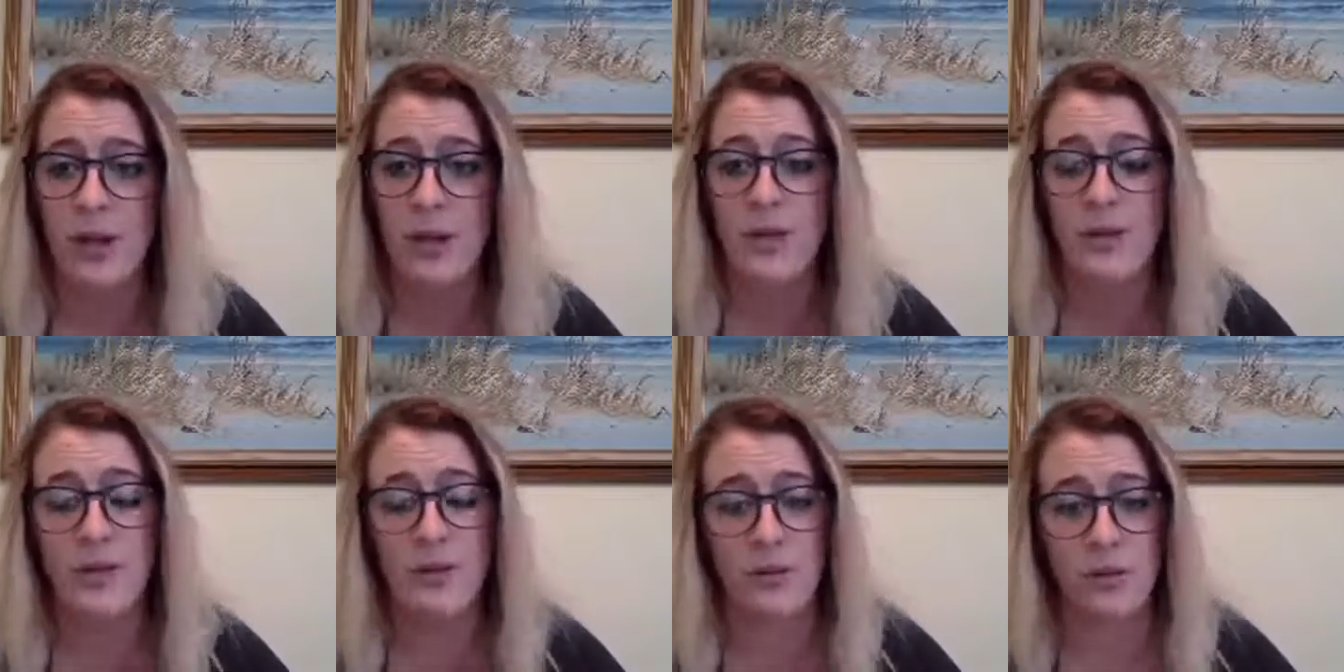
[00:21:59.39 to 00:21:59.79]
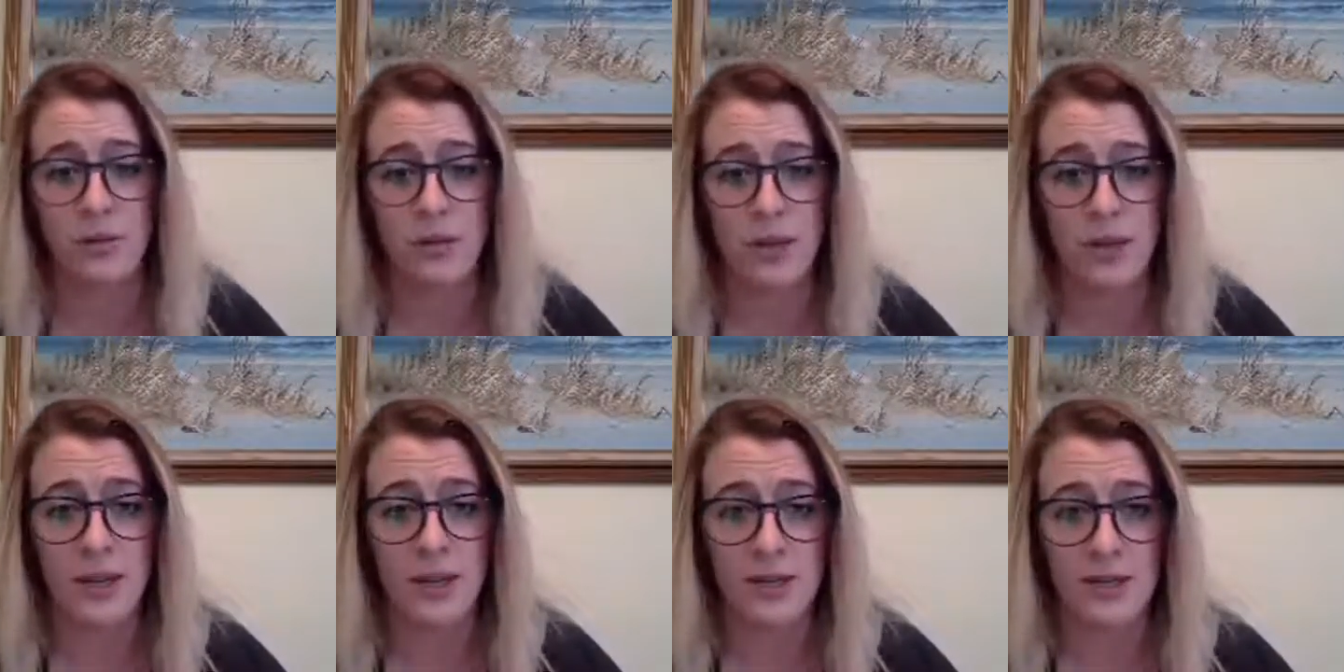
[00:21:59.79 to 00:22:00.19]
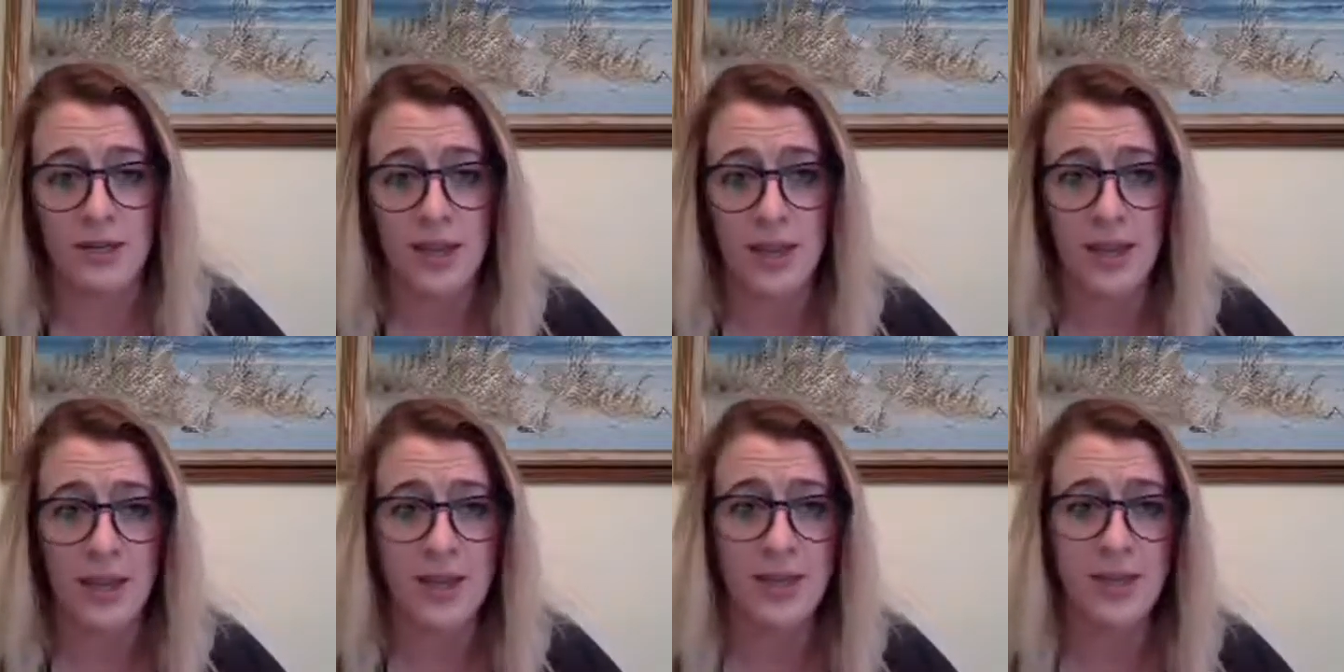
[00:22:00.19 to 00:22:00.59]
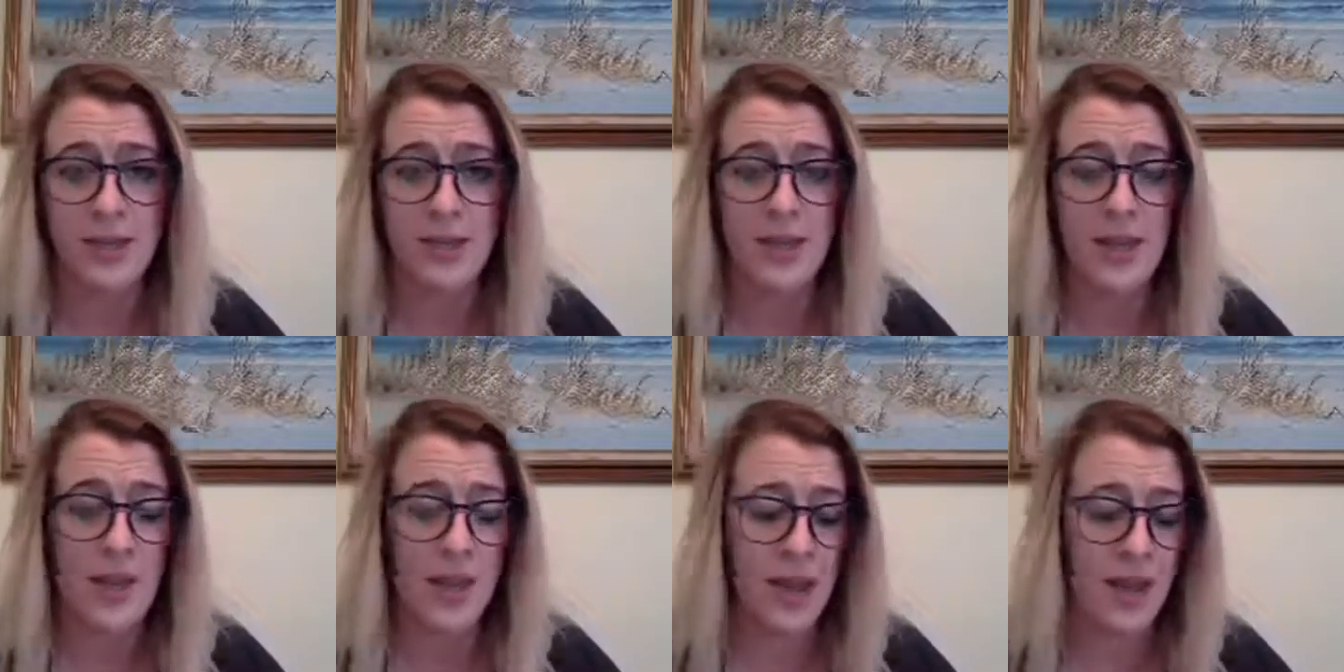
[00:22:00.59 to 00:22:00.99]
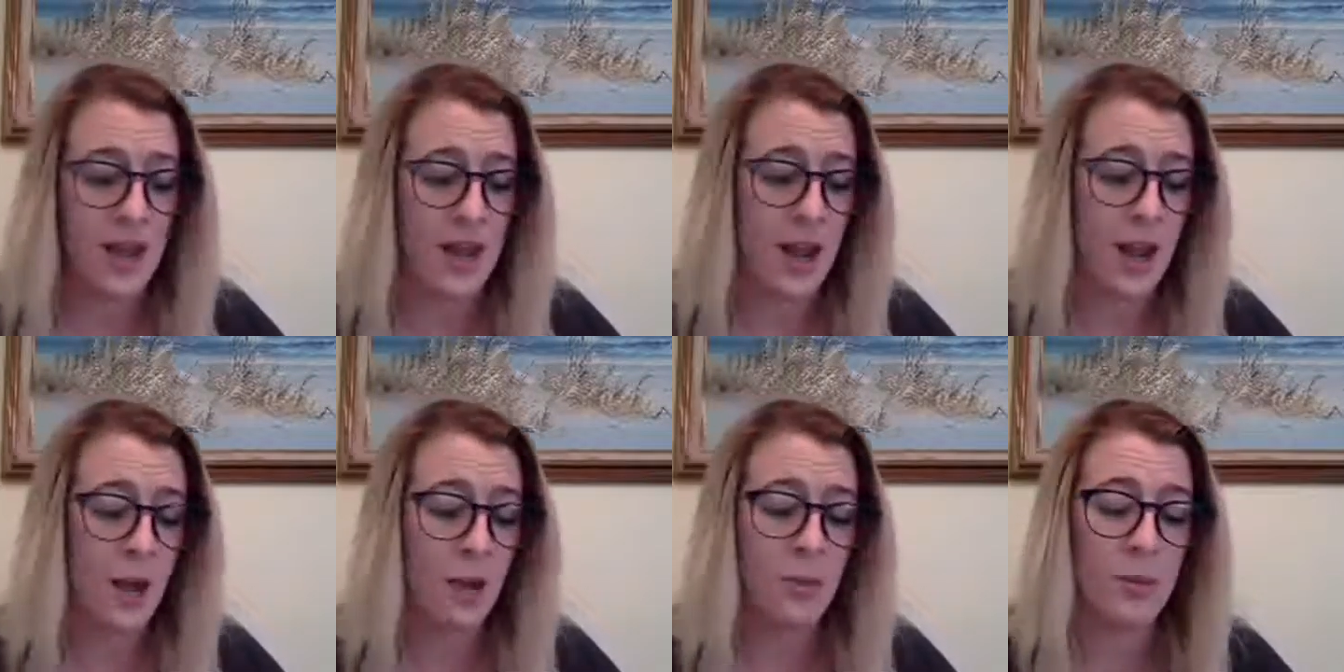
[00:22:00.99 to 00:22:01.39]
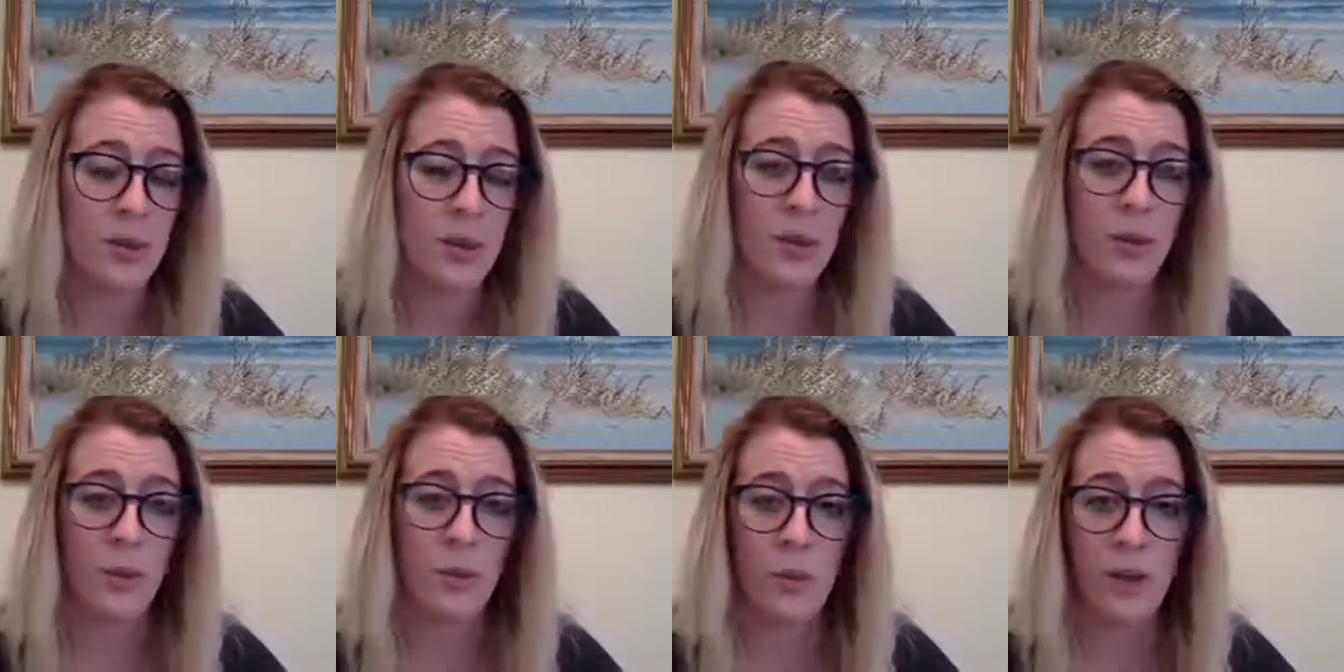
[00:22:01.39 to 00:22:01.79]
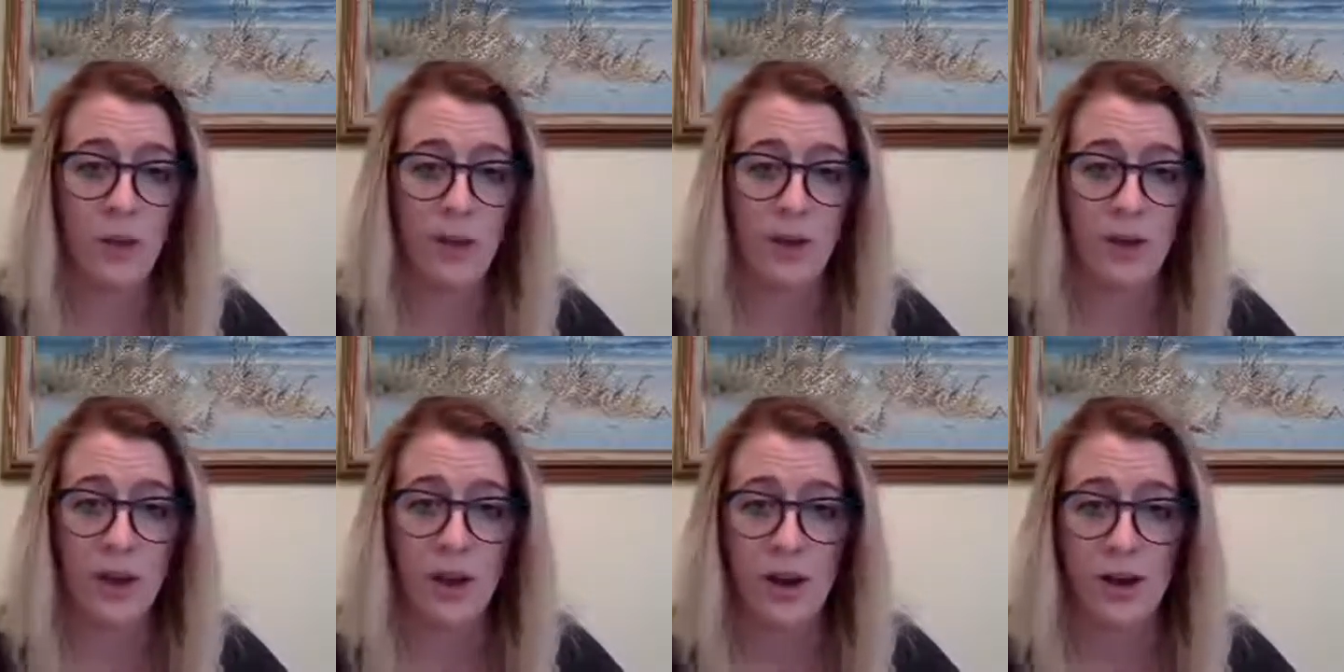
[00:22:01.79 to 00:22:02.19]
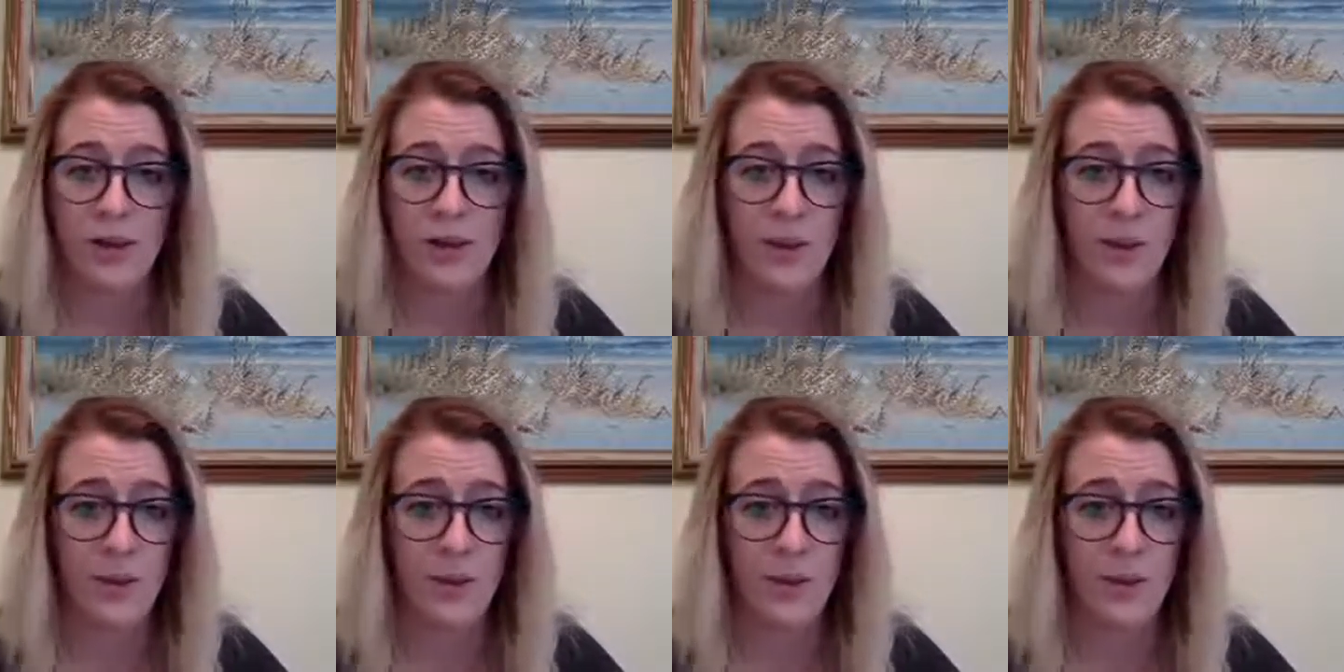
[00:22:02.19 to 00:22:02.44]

social media sites and helping with content